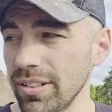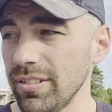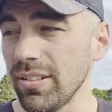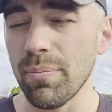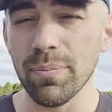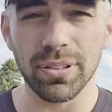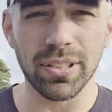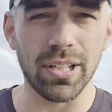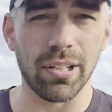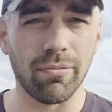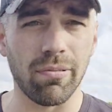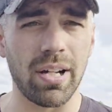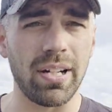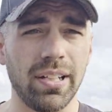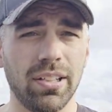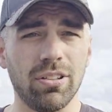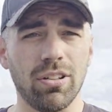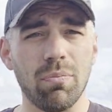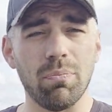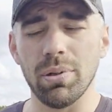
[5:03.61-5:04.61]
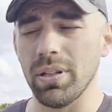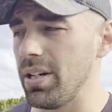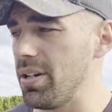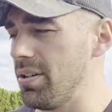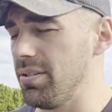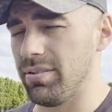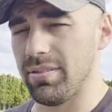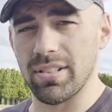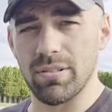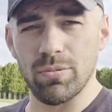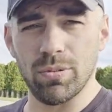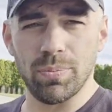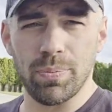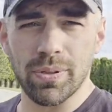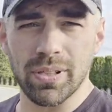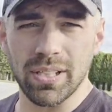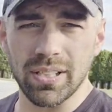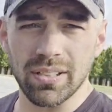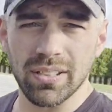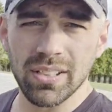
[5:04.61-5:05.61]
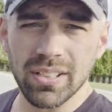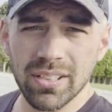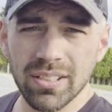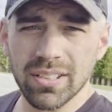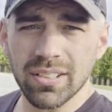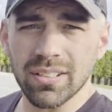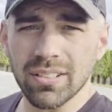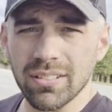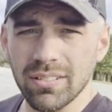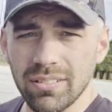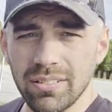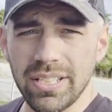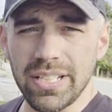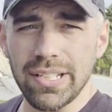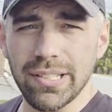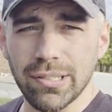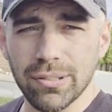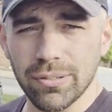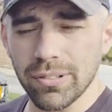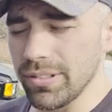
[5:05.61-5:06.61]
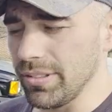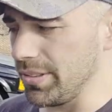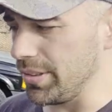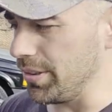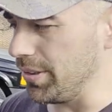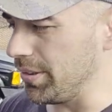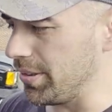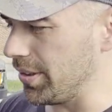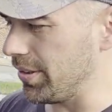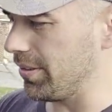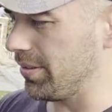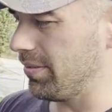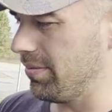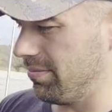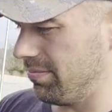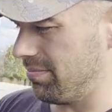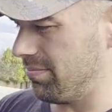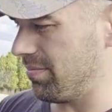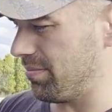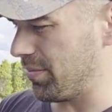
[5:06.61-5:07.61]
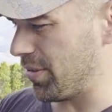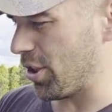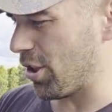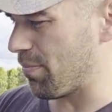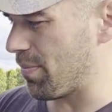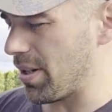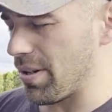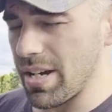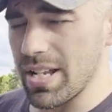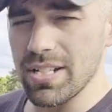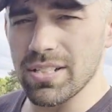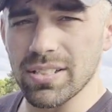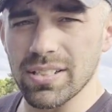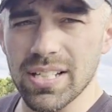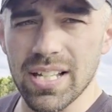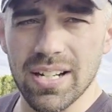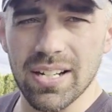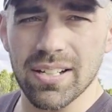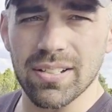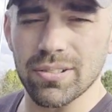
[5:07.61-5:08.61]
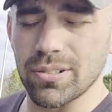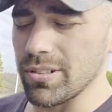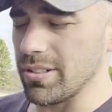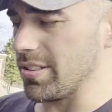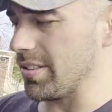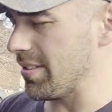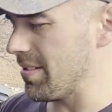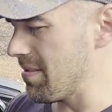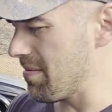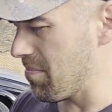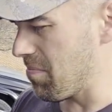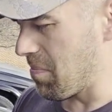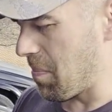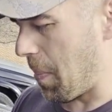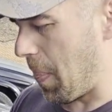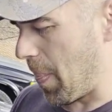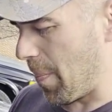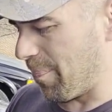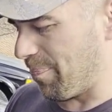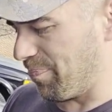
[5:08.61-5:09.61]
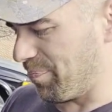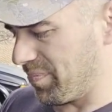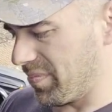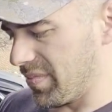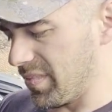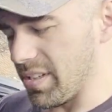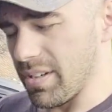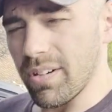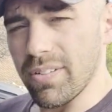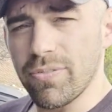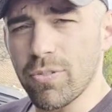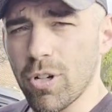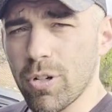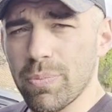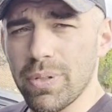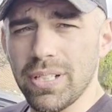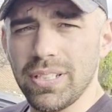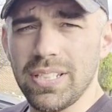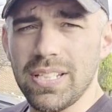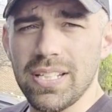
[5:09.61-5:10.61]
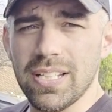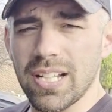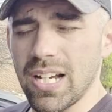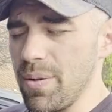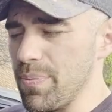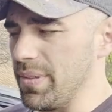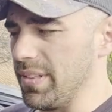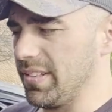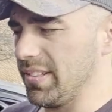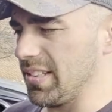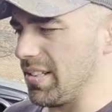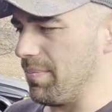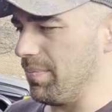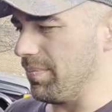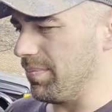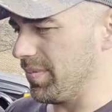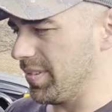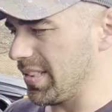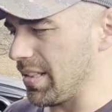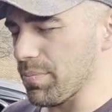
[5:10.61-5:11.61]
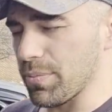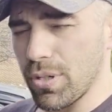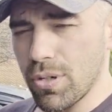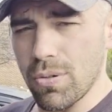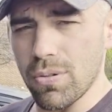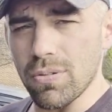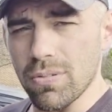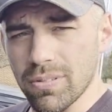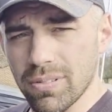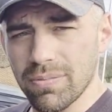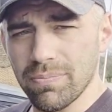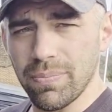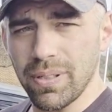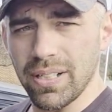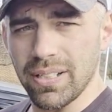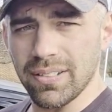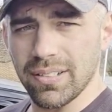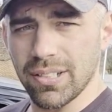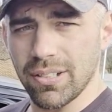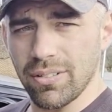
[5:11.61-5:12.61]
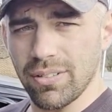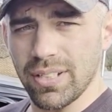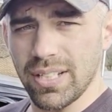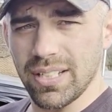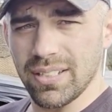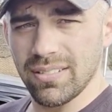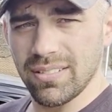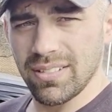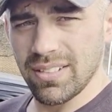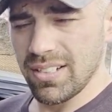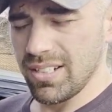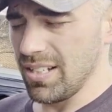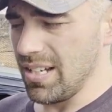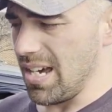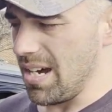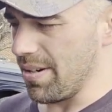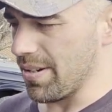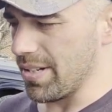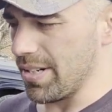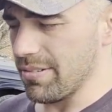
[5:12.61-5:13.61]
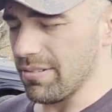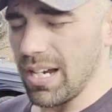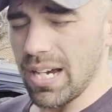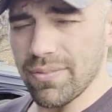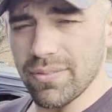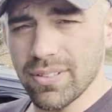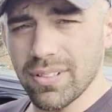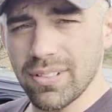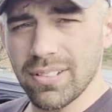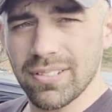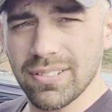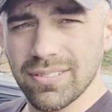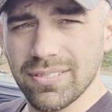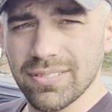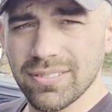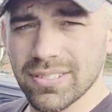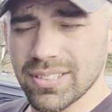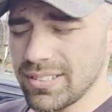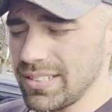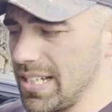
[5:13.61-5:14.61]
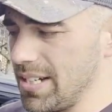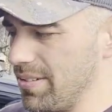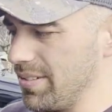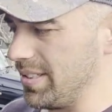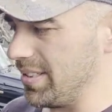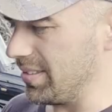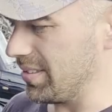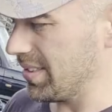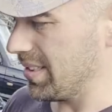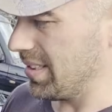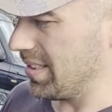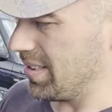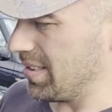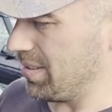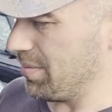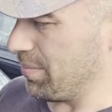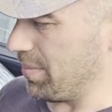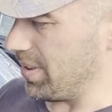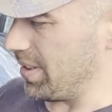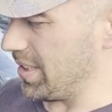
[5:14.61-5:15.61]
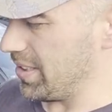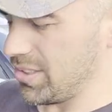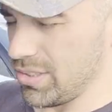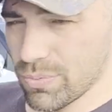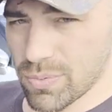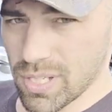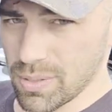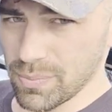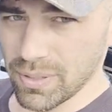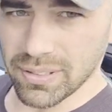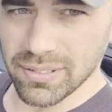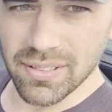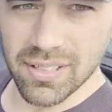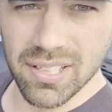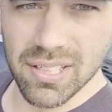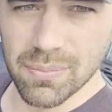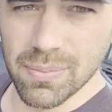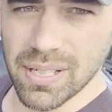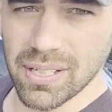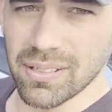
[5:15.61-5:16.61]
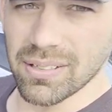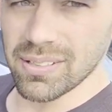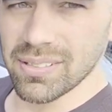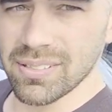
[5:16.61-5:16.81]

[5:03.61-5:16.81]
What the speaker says: So I'm just gonna run it till it blows, and then we'll put a diesel Isuzu turbo engine in it, or a 4BT Cummins, something cool. But until then, I'm gonna drive it just how it is. But this is what I'm excited about.